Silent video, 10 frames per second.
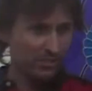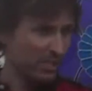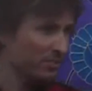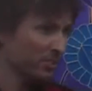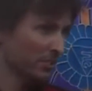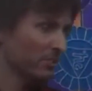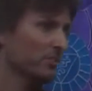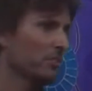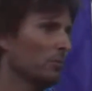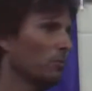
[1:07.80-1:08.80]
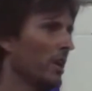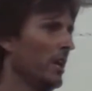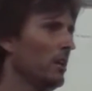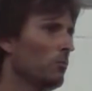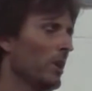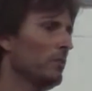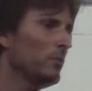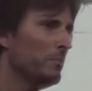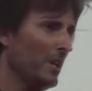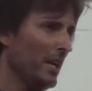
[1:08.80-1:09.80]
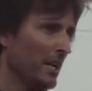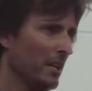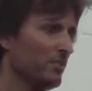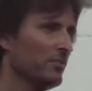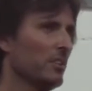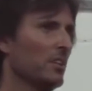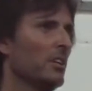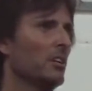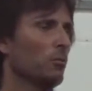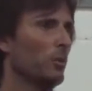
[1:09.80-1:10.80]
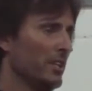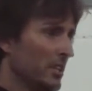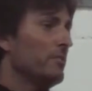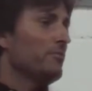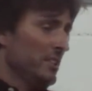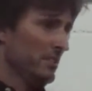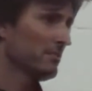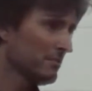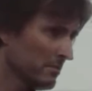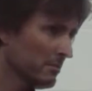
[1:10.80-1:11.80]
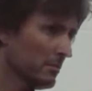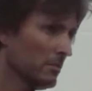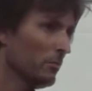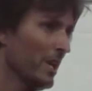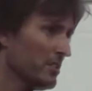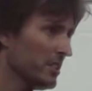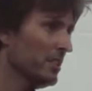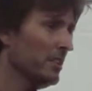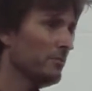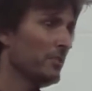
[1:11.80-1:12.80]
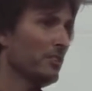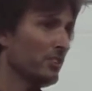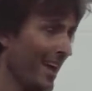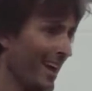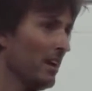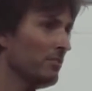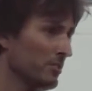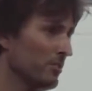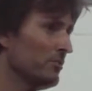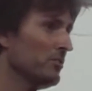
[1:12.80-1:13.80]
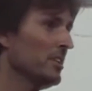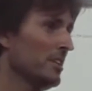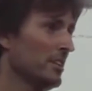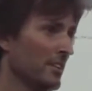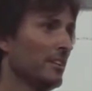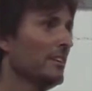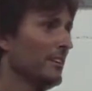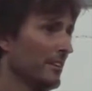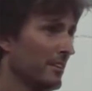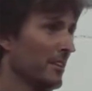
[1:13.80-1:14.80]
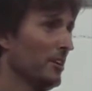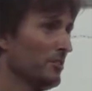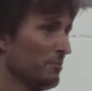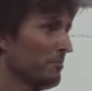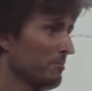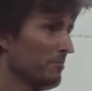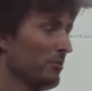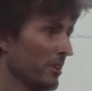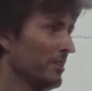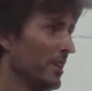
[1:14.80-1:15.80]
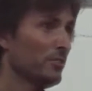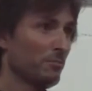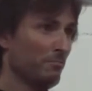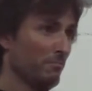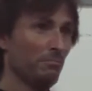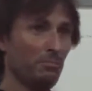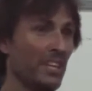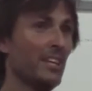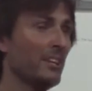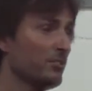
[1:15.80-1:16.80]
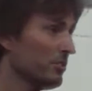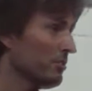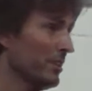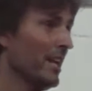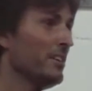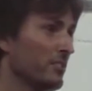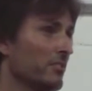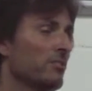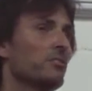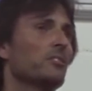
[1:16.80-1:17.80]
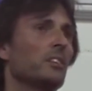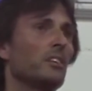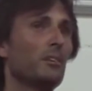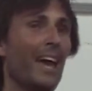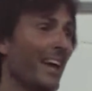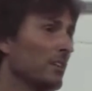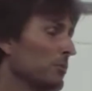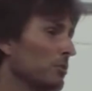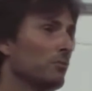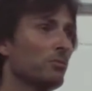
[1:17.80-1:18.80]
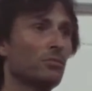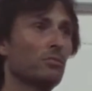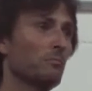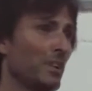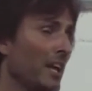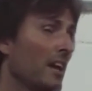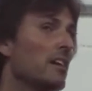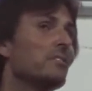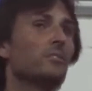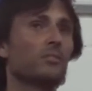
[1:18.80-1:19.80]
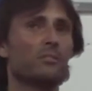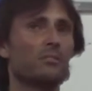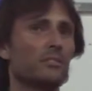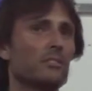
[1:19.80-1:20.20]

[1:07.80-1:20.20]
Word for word: of existence where, when we pass, we live in. We actually live. There's houses, there's beings, creations, animals, plants,